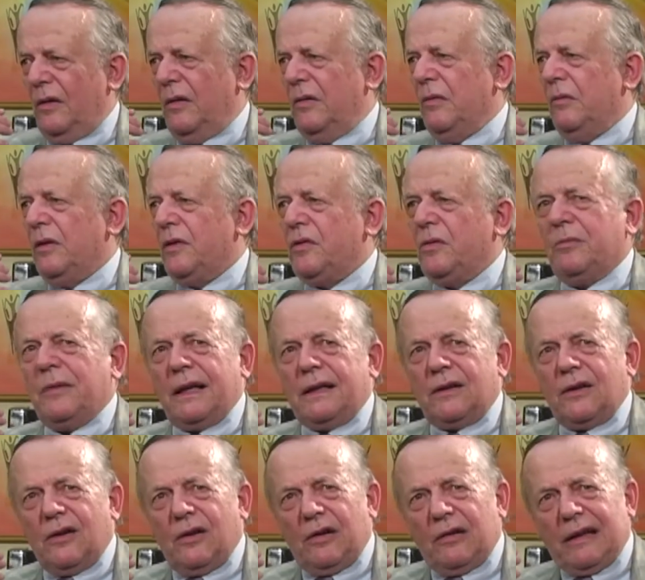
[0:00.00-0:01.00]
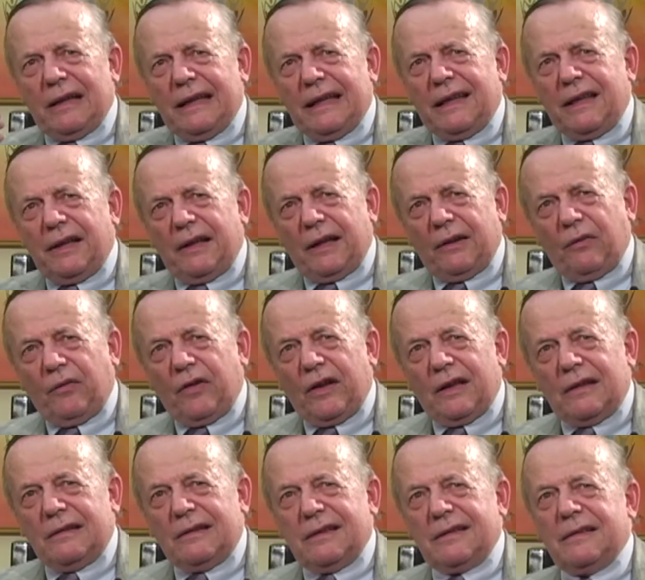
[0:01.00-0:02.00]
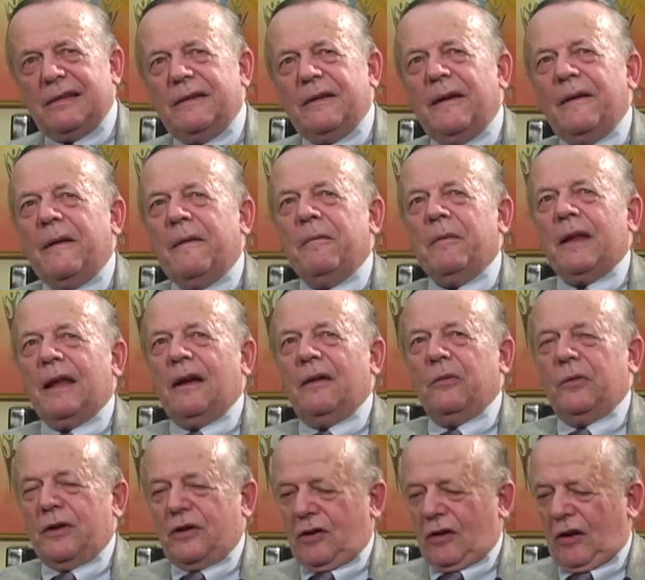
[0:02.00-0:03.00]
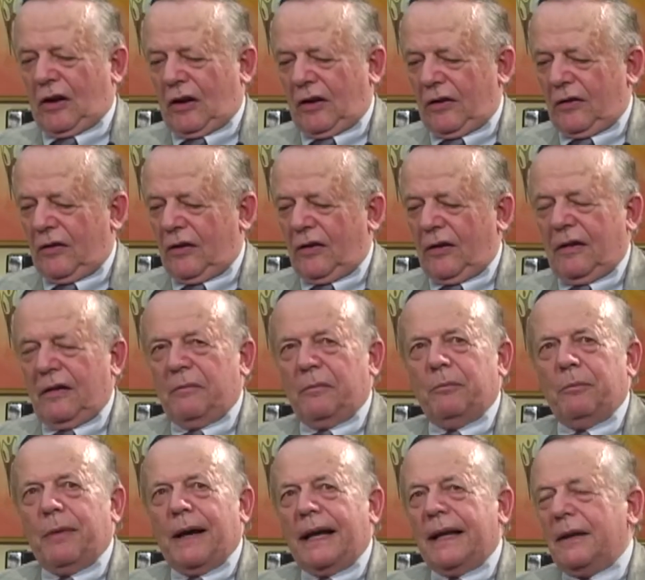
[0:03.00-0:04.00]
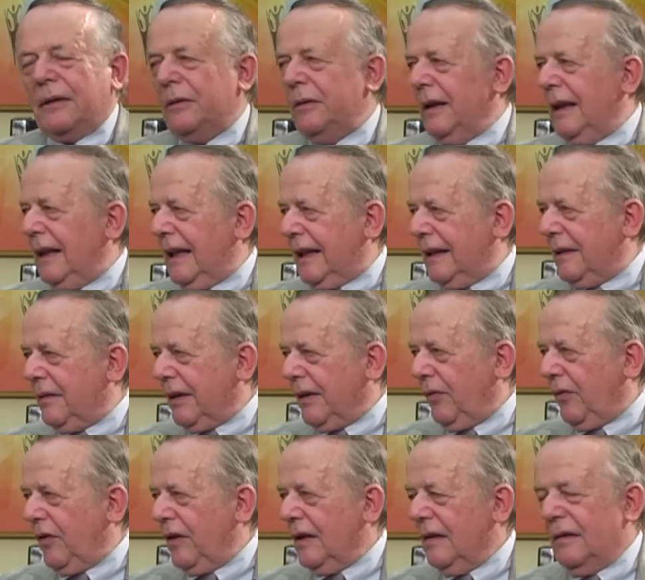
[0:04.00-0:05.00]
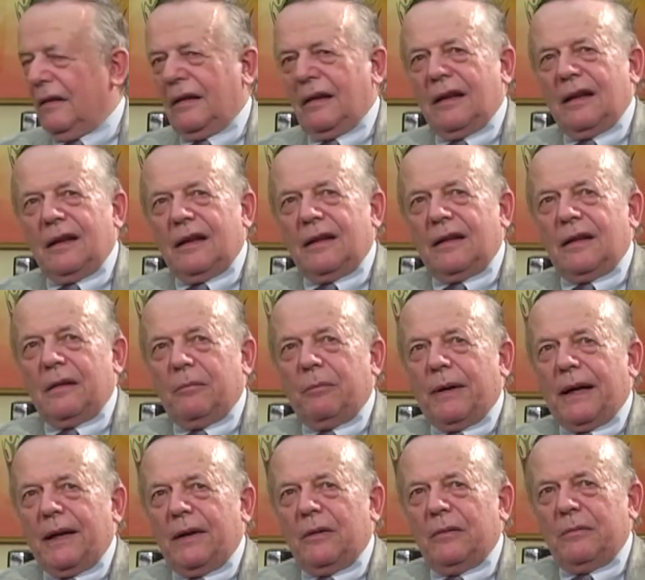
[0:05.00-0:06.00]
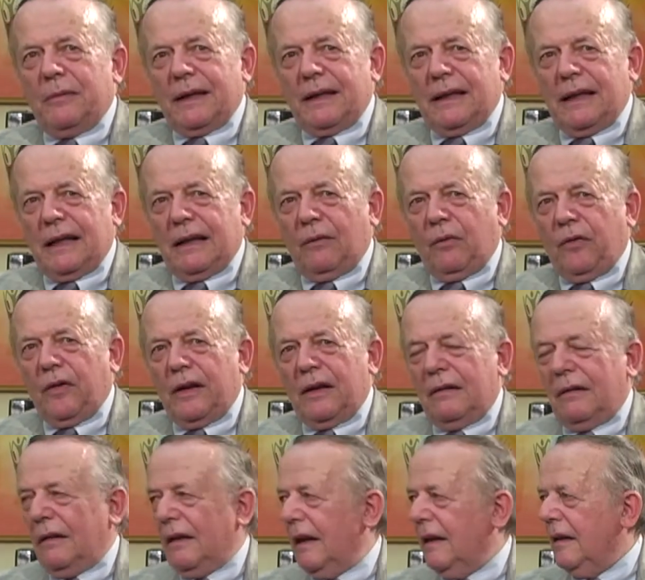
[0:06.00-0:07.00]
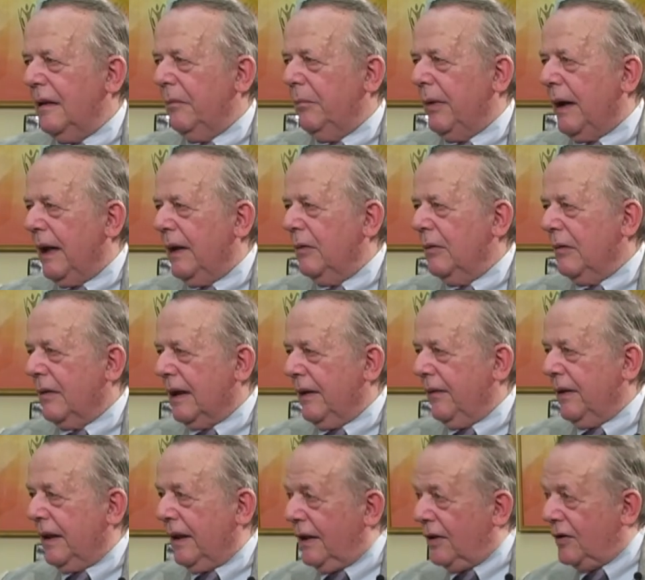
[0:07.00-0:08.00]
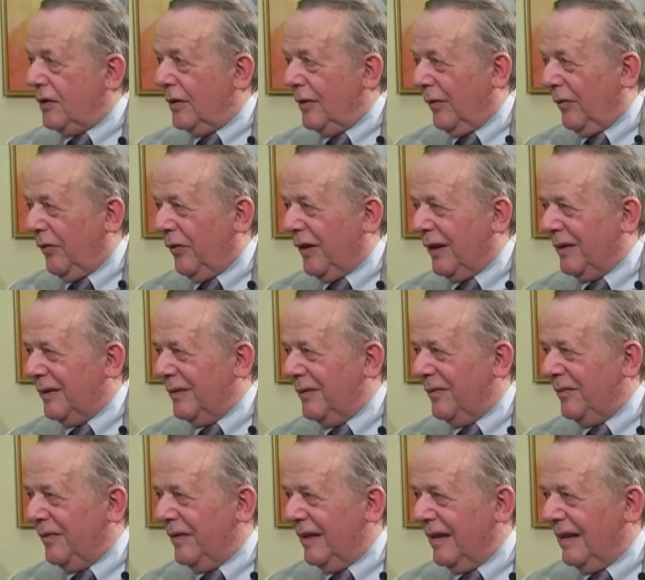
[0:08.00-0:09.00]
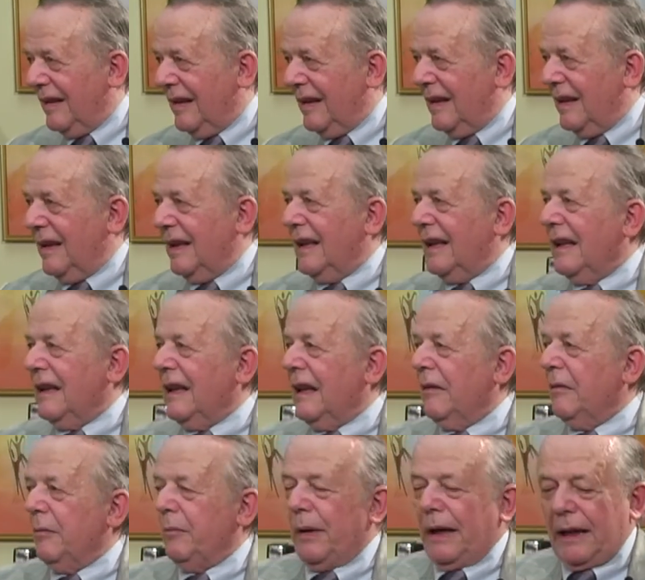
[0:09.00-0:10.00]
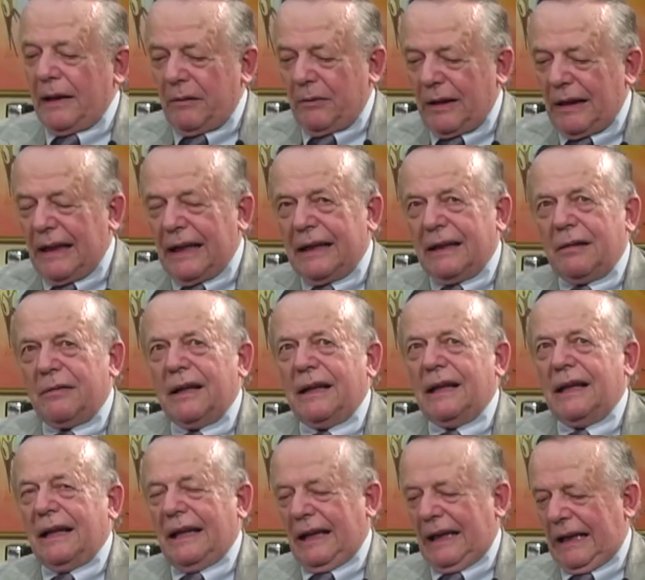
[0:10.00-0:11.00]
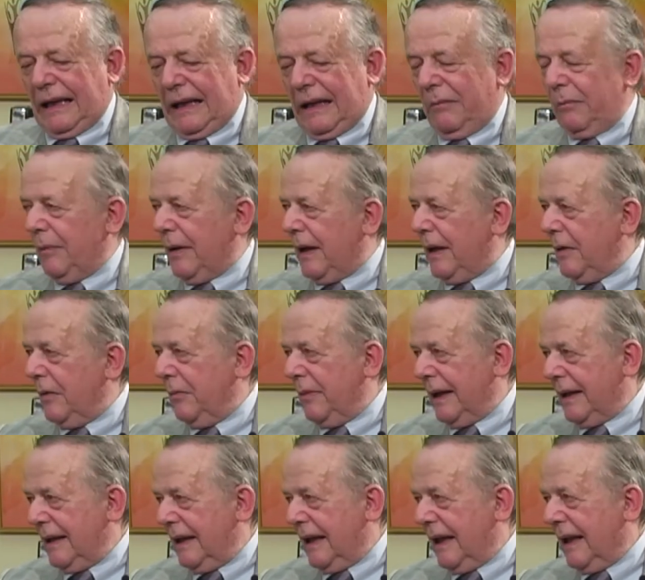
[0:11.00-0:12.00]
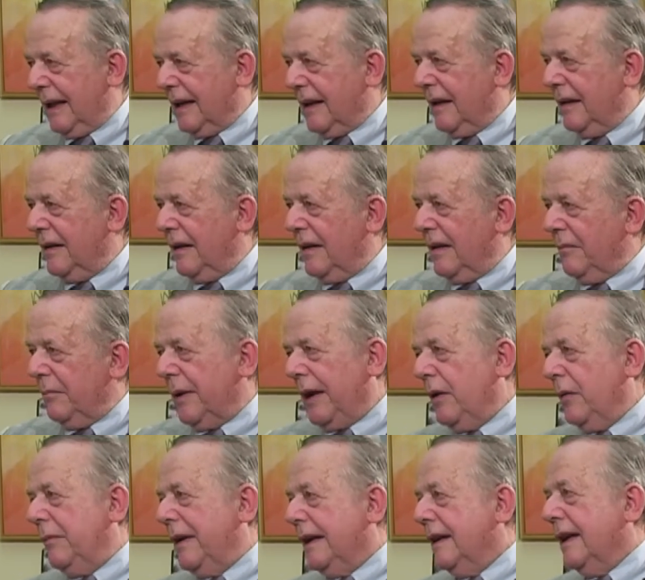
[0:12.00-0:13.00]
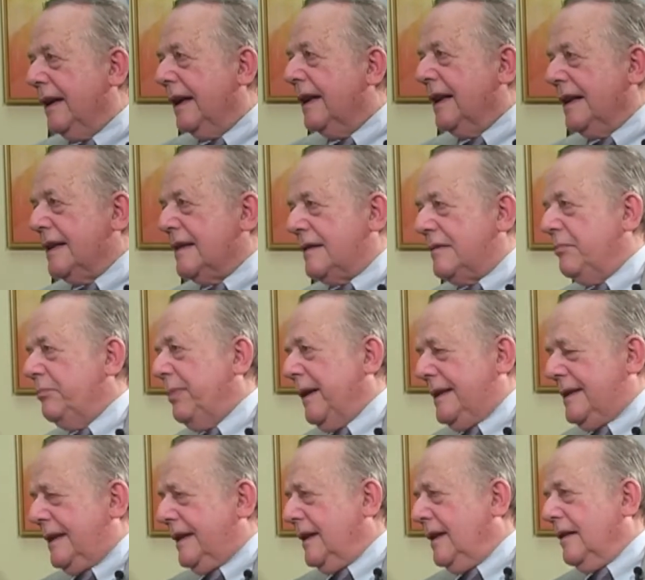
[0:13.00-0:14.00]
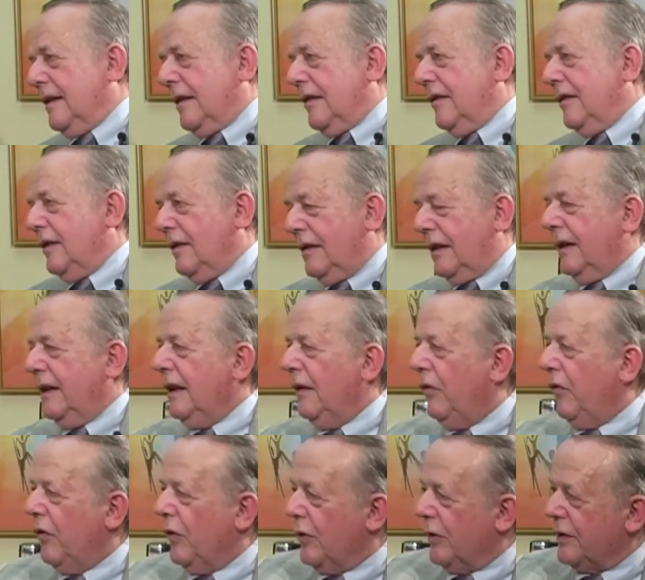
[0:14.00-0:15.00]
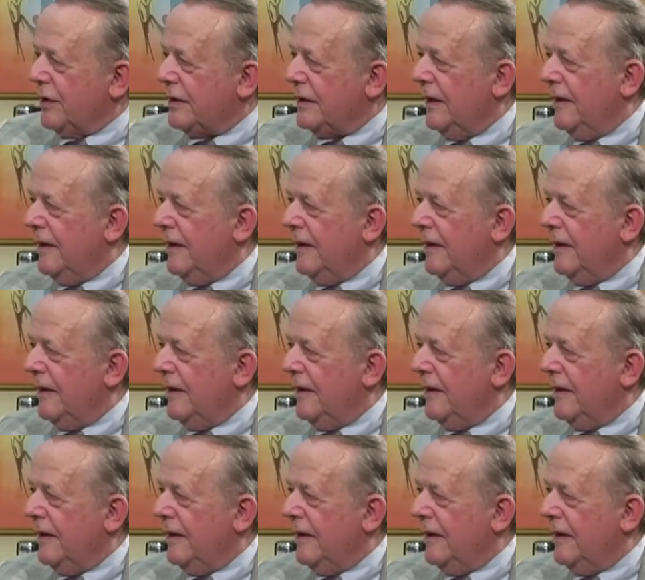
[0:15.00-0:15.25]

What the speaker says: what you might call etheric fields, which are the bioelectric field, the biomagnetic field, and the biogravitational field. Now, bioelectric and biomagnetic is basically the Kundalini force.